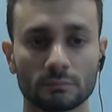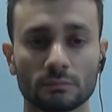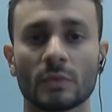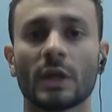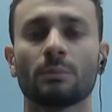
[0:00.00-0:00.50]

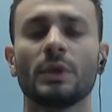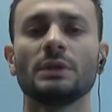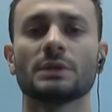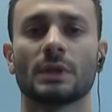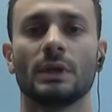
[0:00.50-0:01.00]
That
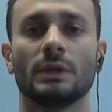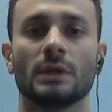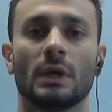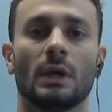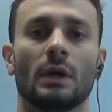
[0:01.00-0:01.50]
means it
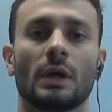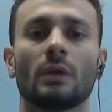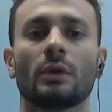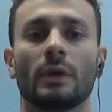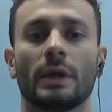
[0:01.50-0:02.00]

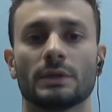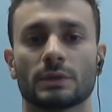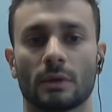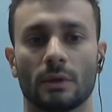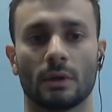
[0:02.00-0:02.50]

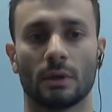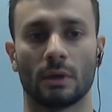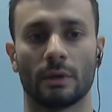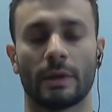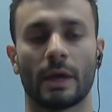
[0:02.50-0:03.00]
calculates
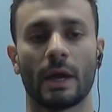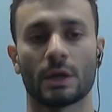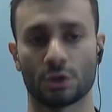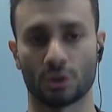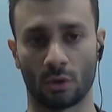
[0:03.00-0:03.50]
the
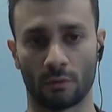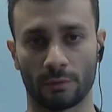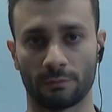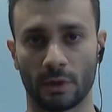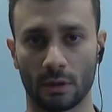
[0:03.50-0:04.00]
hash of the
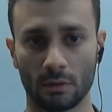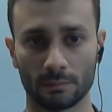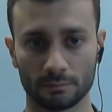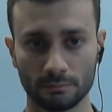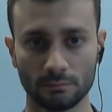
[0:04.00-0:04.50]
file
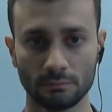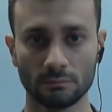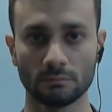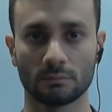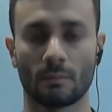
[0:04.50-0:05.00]

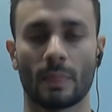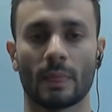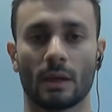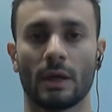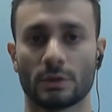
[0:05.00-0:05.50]

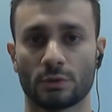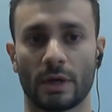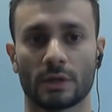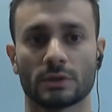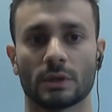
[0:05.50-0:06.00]

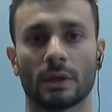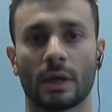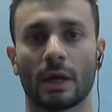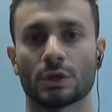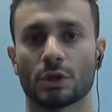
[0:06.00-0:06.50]
extracts the
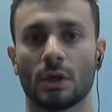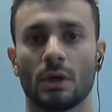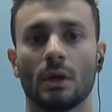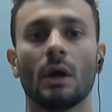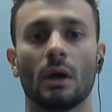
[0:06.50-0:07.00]
hash
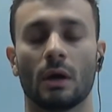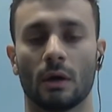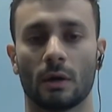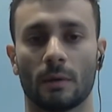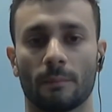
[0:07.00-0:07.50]

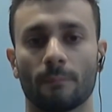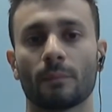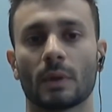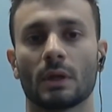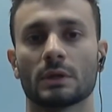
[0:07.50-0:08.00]

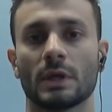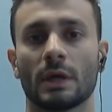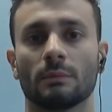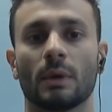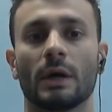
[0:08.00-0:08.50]

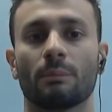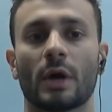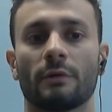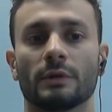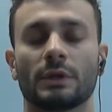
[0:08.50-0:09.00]
signed by
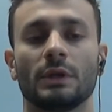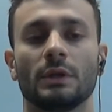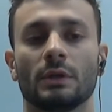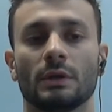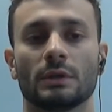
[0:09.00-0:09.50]
private key
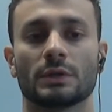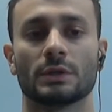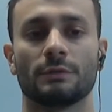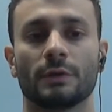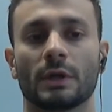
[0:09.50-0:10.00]
in the
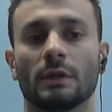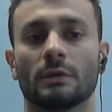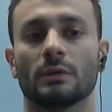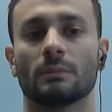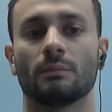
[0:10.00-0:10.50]
certificate
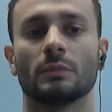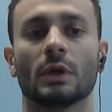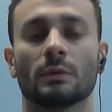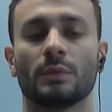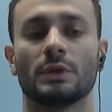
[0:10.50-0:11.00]

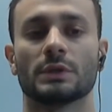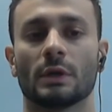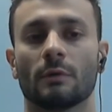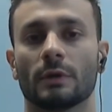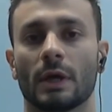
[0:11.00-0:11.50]

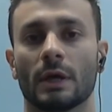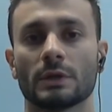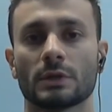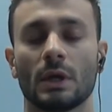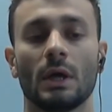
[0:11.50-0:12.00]

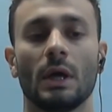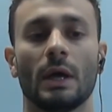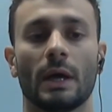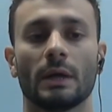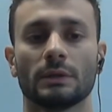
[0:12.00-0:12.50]
.p7s
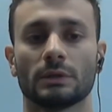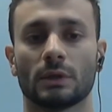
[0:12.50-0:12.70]
and